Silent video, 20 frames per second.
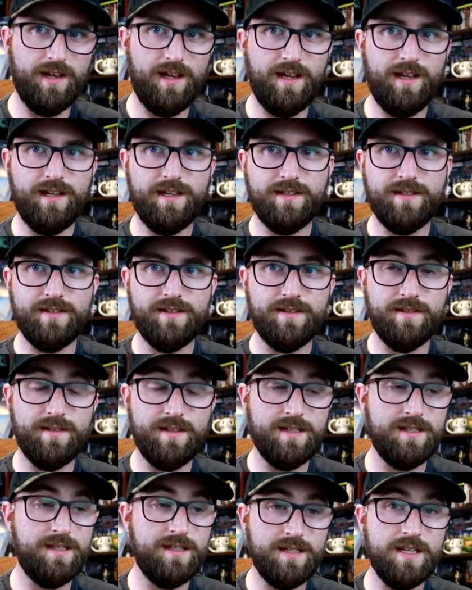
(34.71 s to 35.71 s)
And
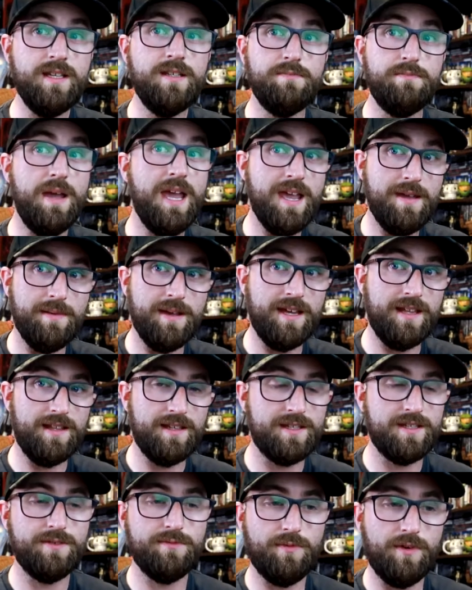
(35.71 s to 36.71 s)
this is his baby.
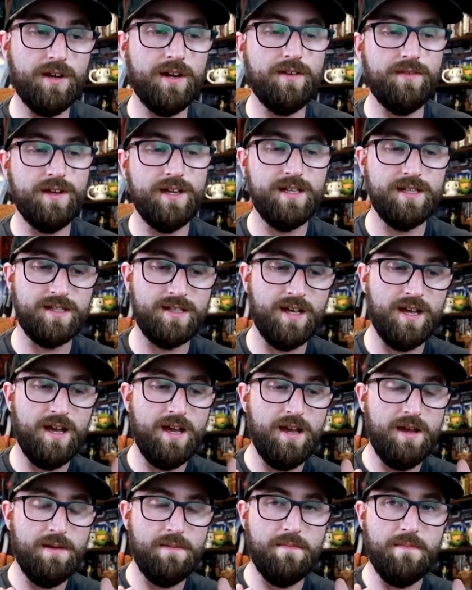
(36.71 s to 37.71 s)
This is one of his
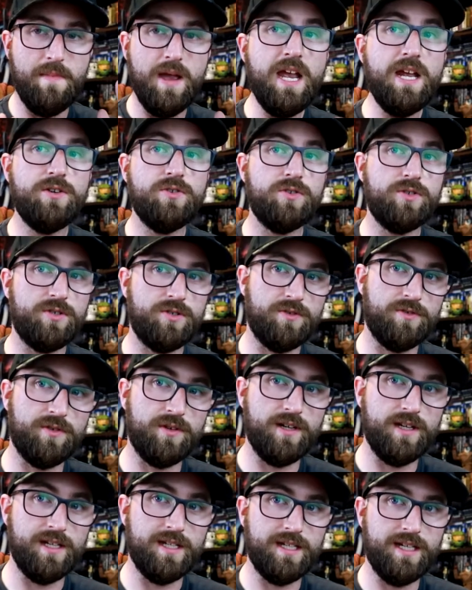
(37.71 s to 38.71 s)
major
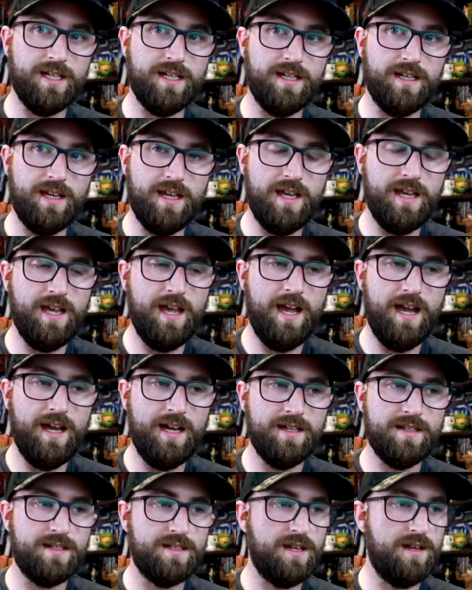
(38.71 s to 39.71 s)
stories. And he
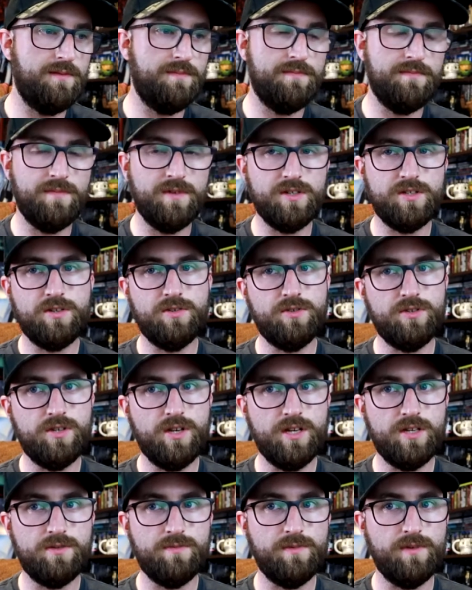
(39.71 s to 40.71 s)
had some
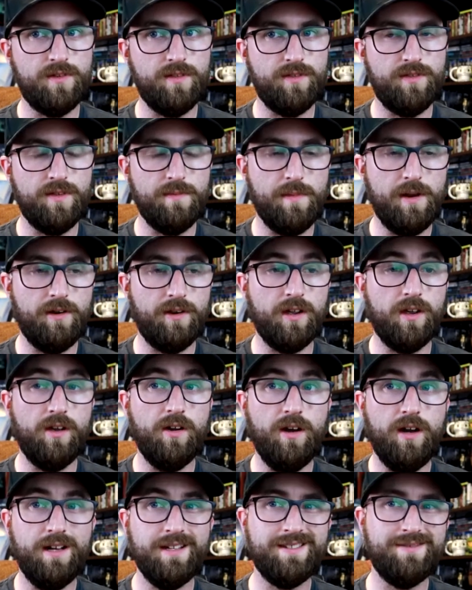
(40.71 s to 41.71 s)
association with American
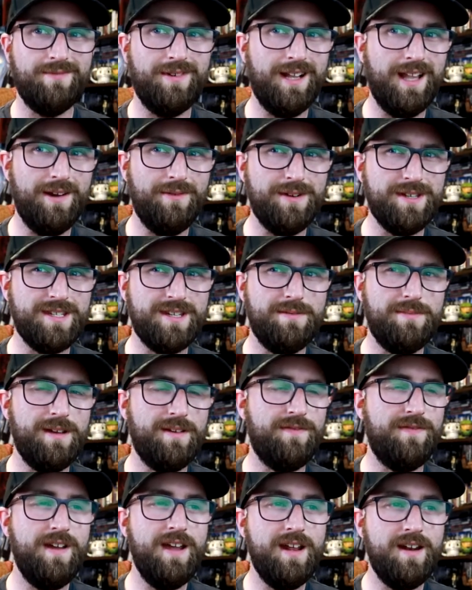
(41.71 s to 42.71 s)
Gods. And while I wasn't a
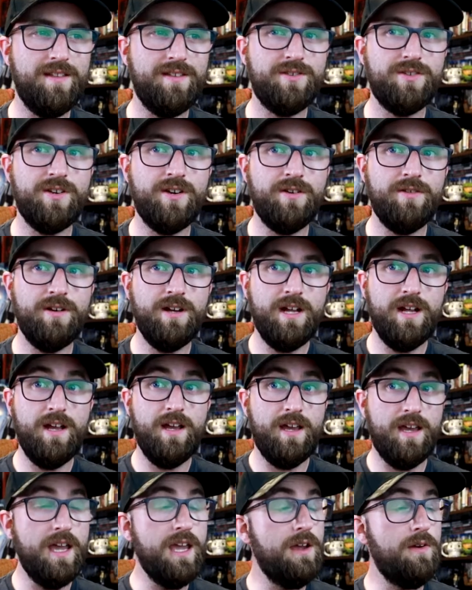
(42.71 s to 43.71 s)
big fan of the show,
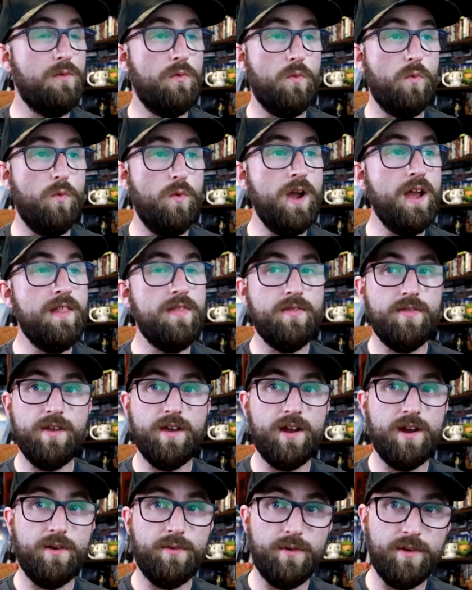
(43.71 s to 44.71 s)
it went
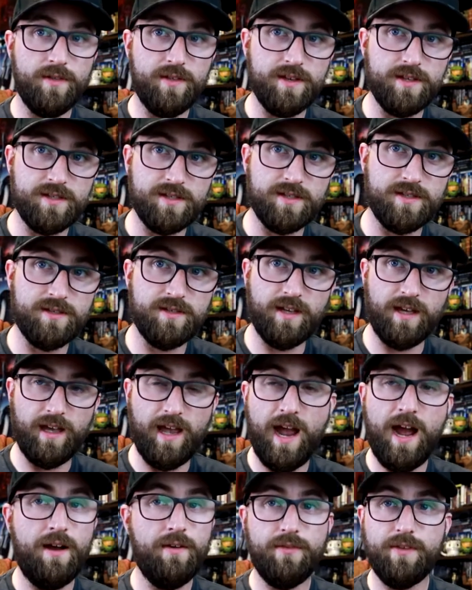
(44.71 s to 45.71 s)
there with its like
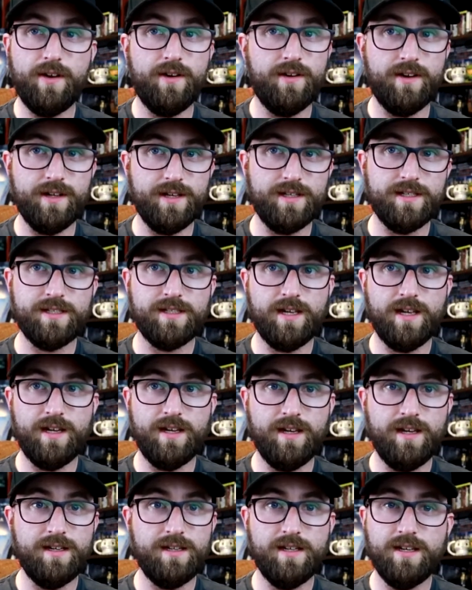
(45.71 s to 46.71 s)
out there-ness
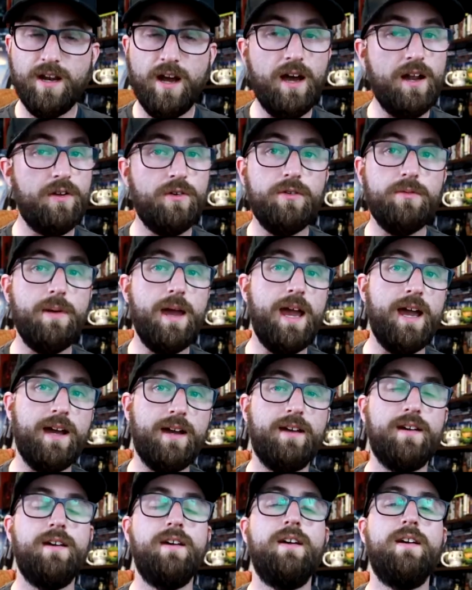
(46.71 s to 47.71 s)
and it did not hold
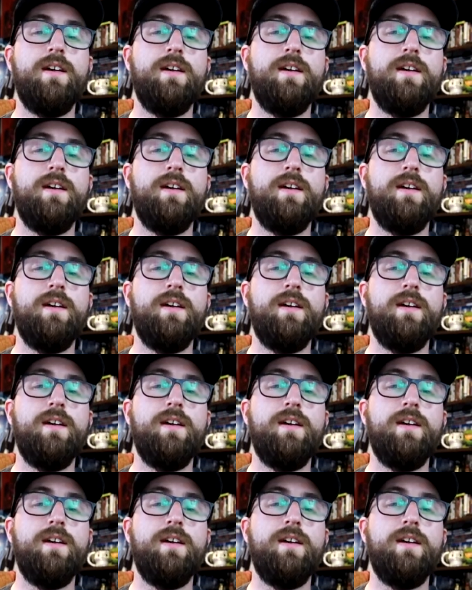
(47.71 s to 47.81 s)
back.